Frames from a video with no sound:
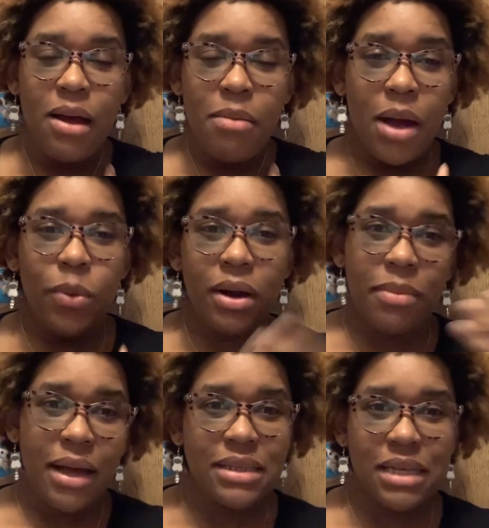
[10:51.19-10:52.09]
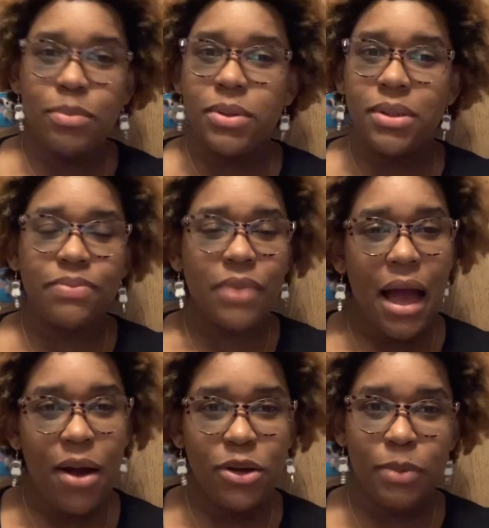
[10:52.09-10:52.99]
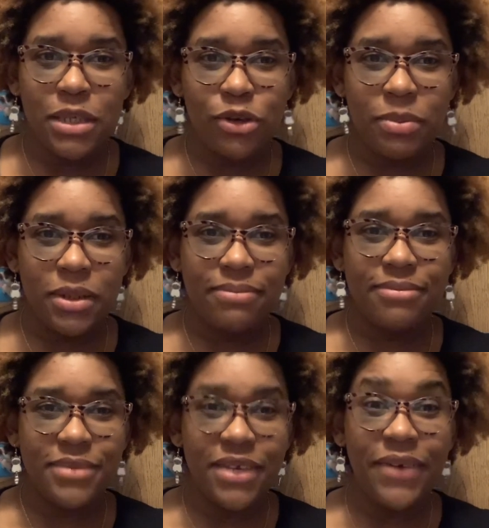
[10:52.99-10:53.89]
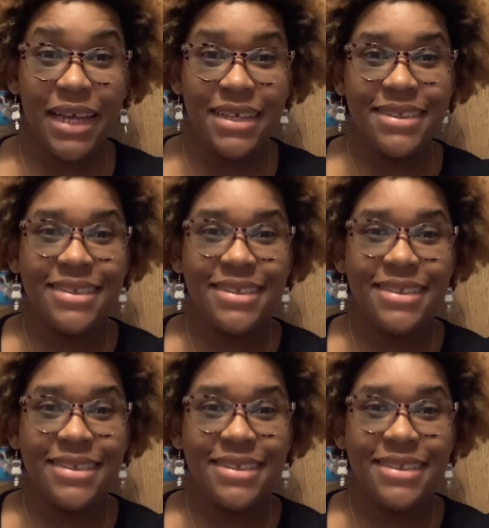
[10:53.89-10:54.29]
work, my examples, how I do my scripting. You ready?